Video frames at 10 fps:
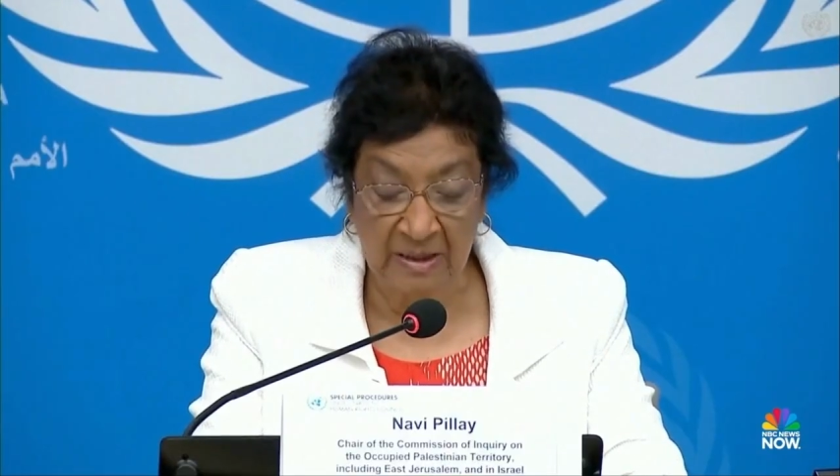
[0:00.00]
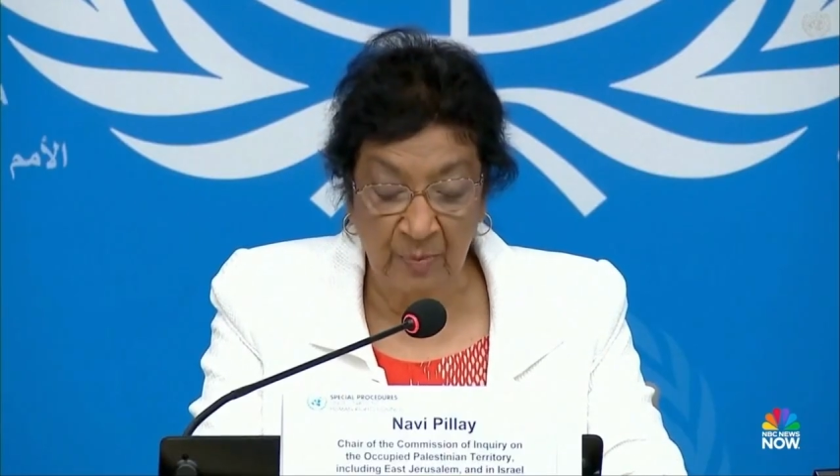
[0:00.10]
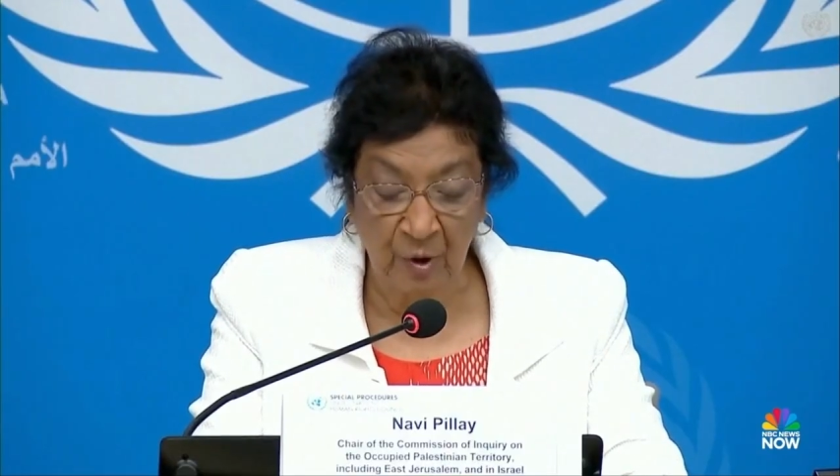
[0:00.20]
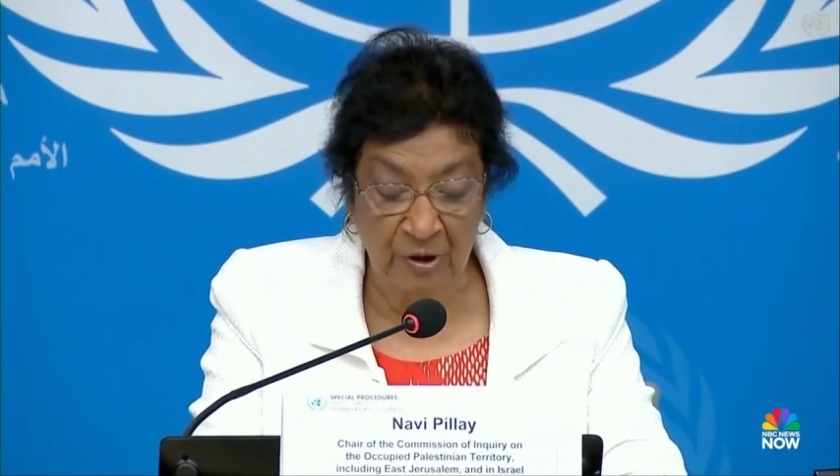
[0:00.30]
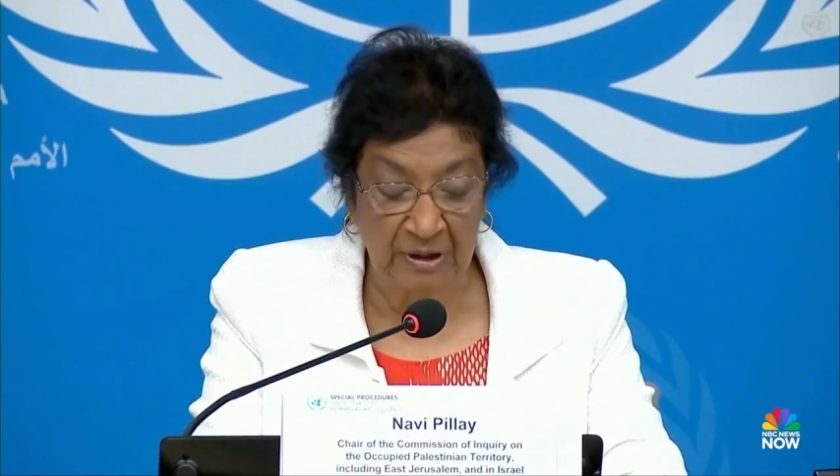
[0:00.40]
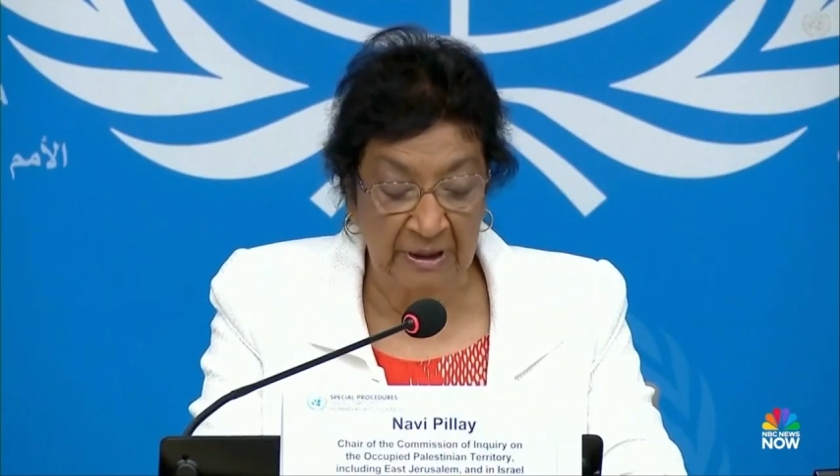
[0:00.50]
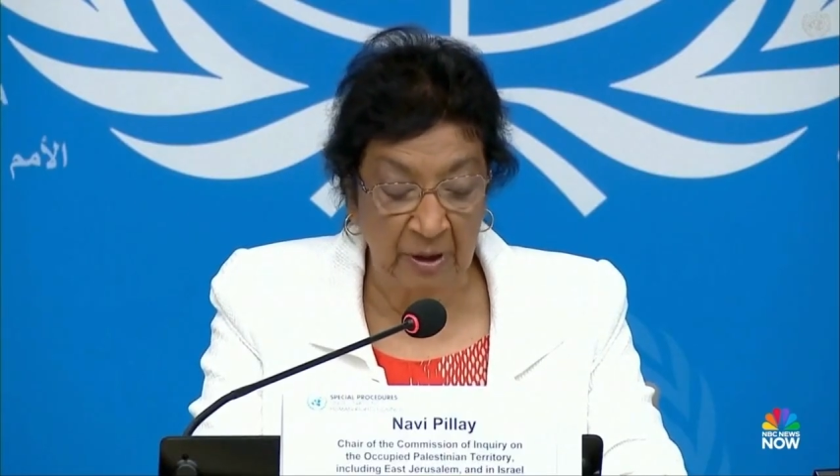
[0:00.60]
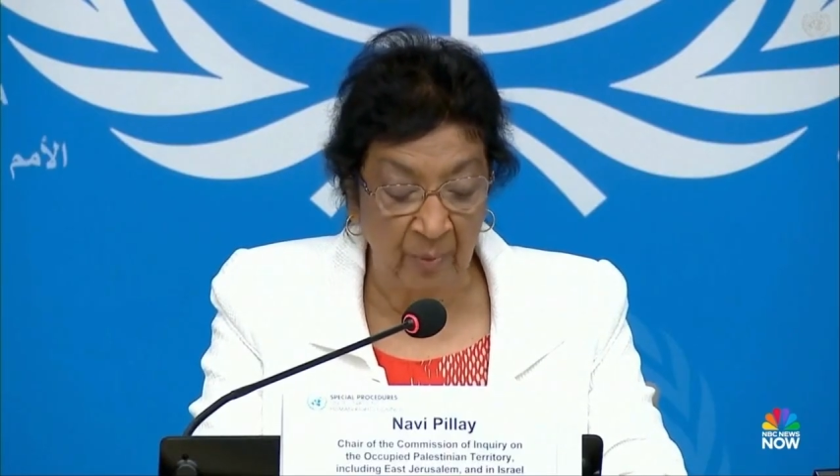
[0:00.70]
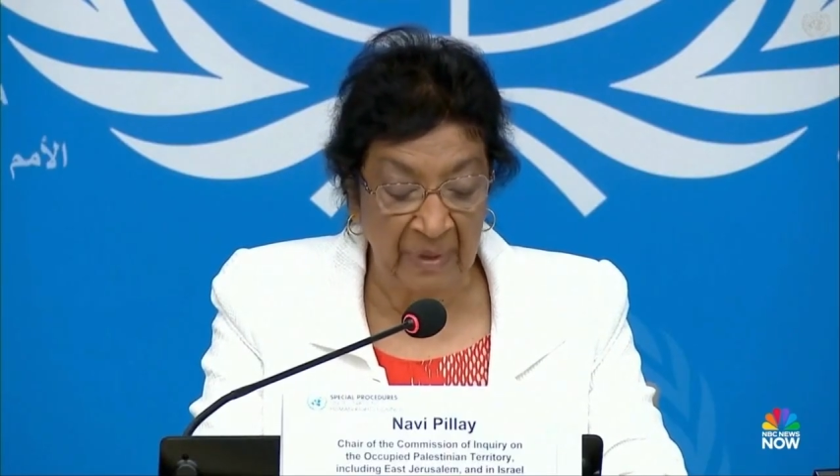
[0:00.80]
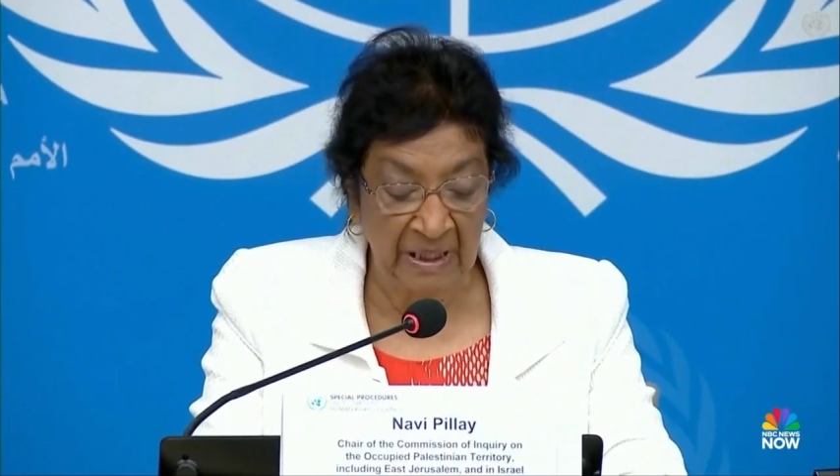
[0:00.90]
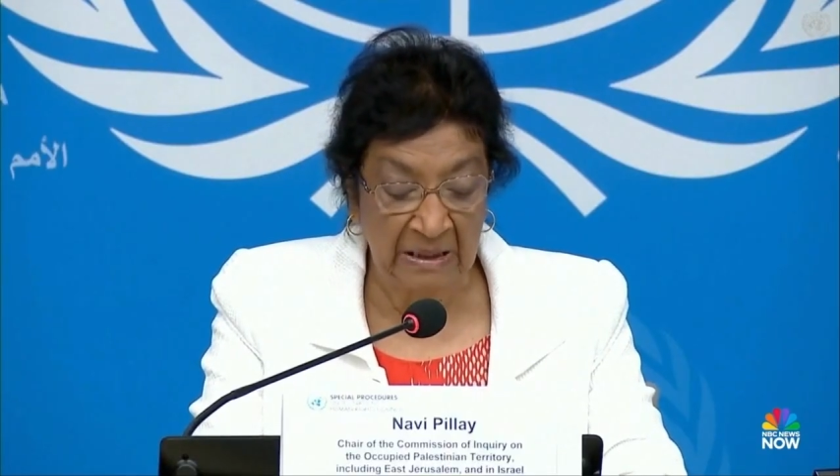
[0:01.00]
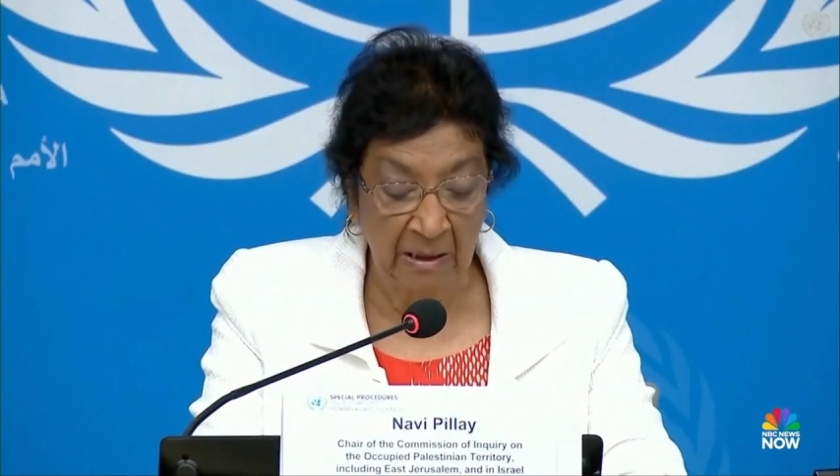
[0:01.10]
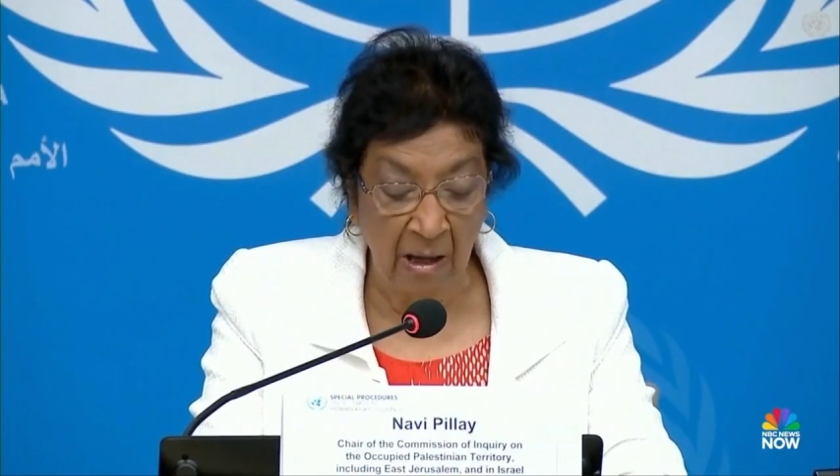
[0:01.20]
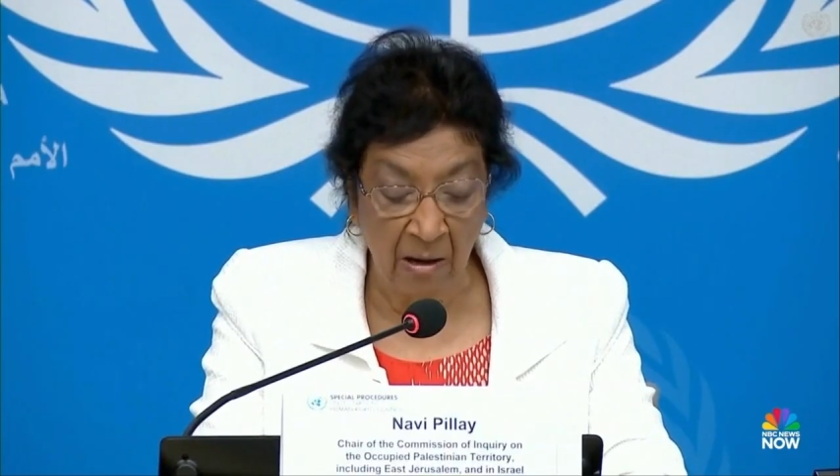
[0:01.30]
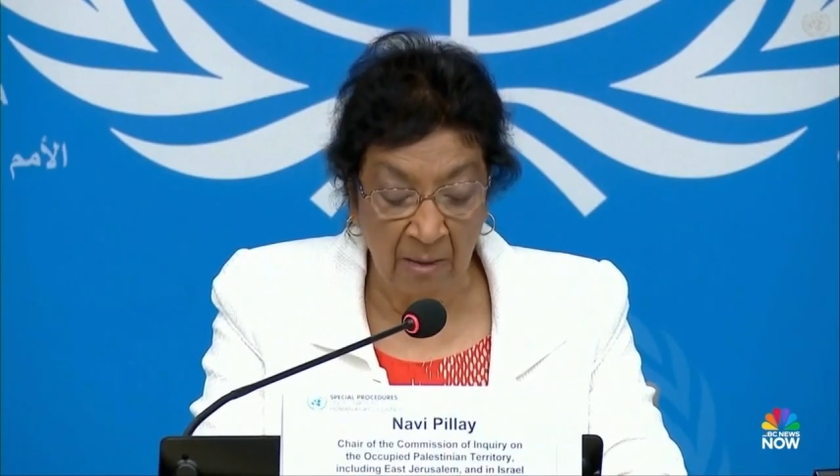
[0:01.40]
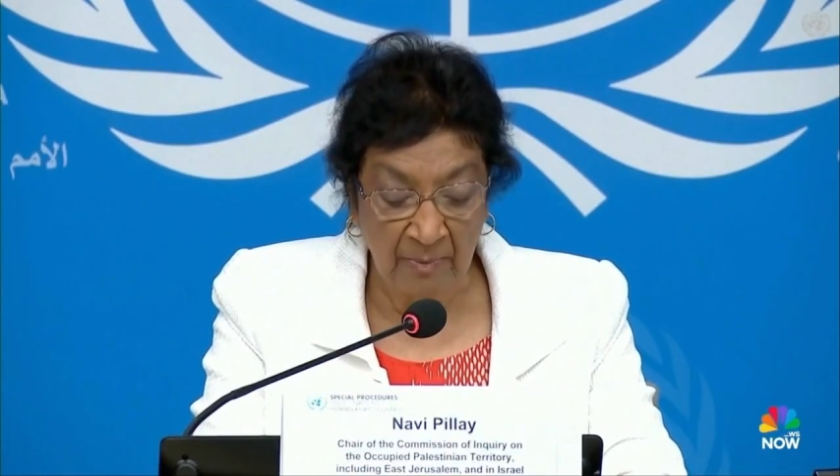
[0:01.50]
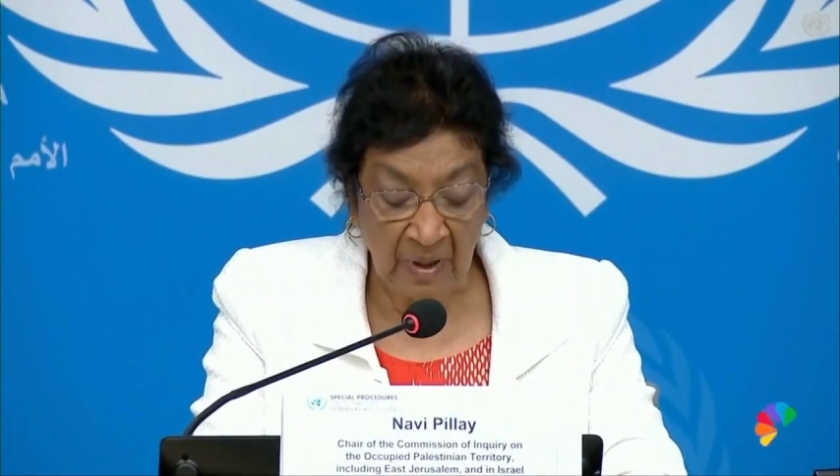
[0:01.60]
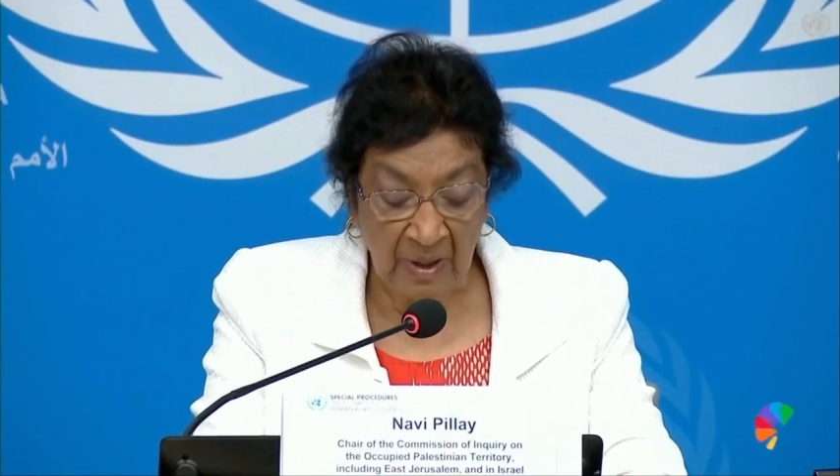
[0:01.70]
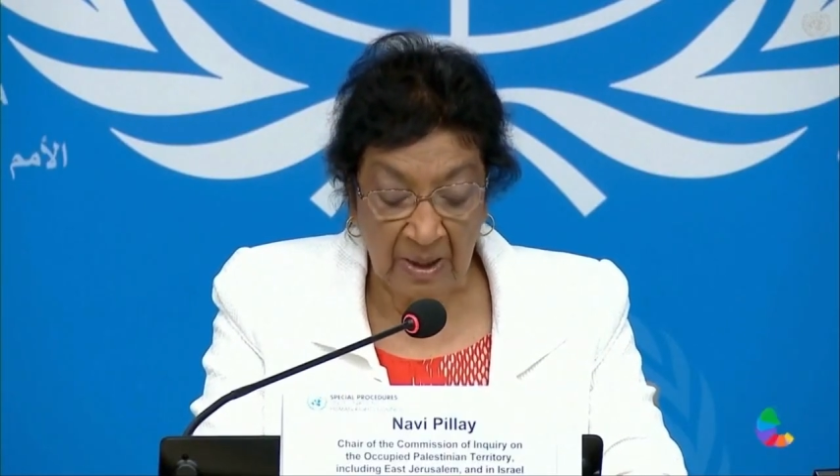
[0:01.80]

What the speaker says: bodily or mental harm